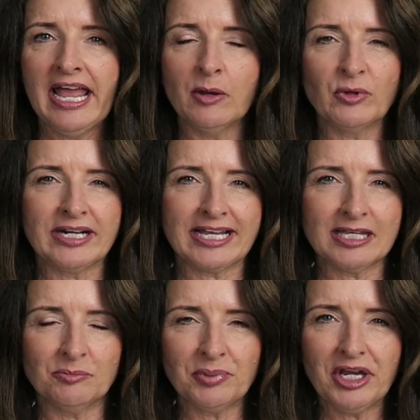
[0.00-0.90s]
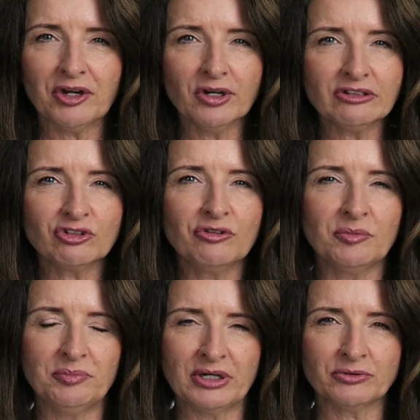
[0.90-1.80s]
And when I compare it to the
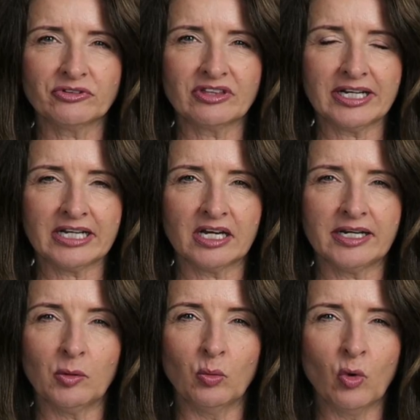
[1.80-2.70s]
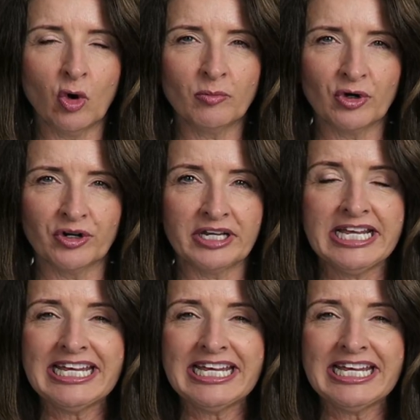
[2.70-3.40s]
belts that I got at Walmart,